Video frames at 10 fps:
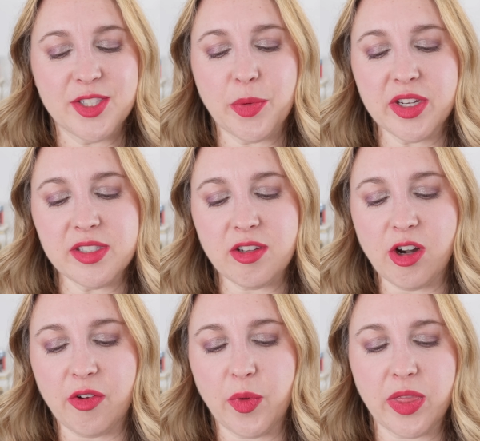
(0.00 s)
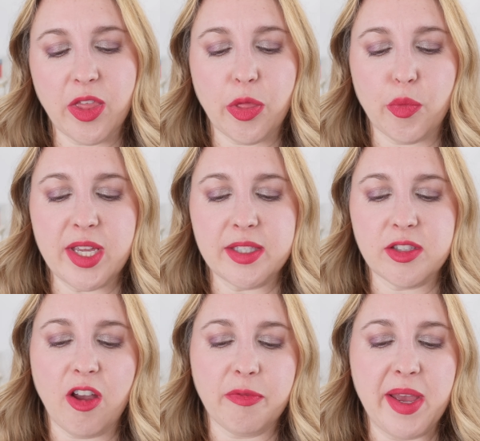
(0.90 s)
So we're going to start off with the three
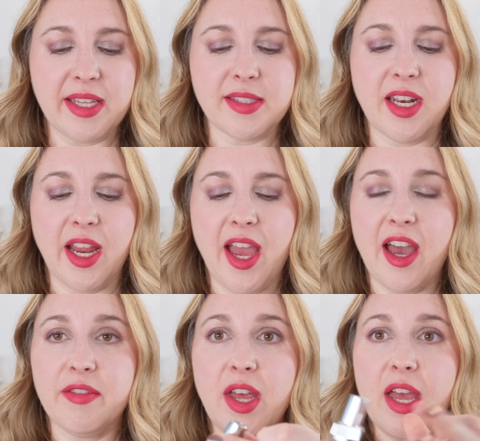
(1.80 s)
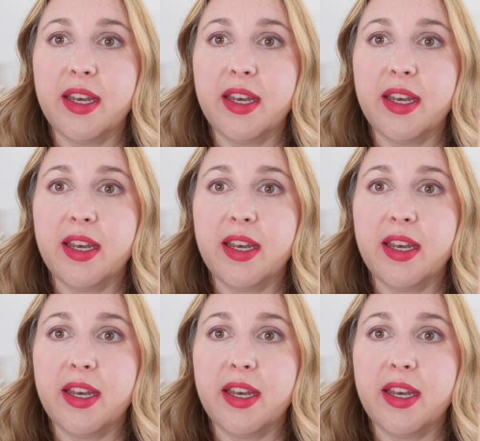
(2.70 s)
soft mattes that I have.